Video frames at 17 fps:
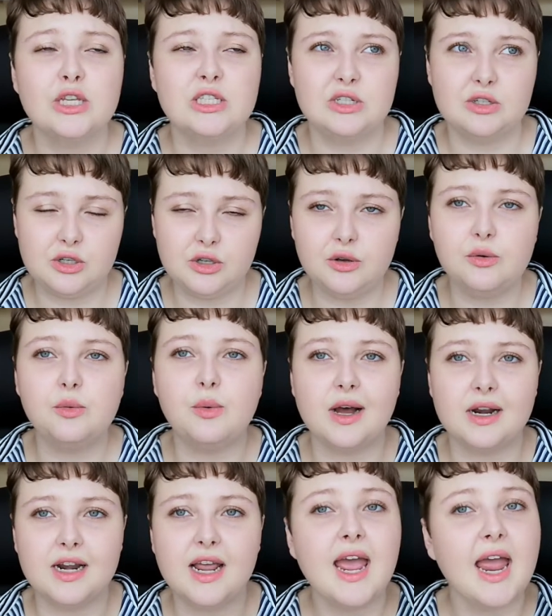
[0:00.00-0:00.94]
to do
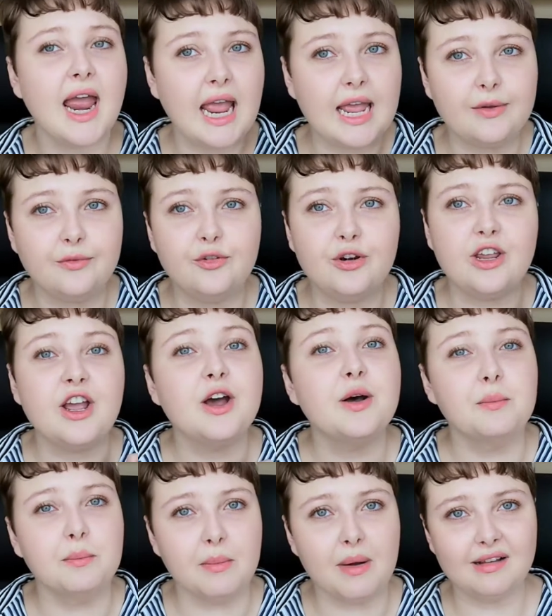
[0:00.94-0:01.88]
one every
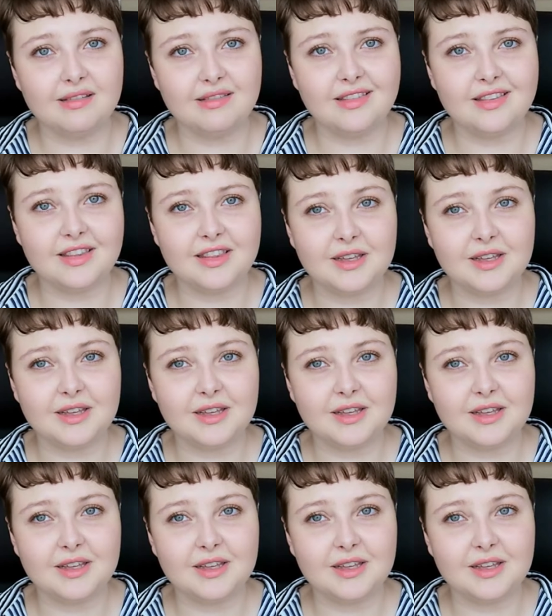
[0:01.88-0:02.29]
month.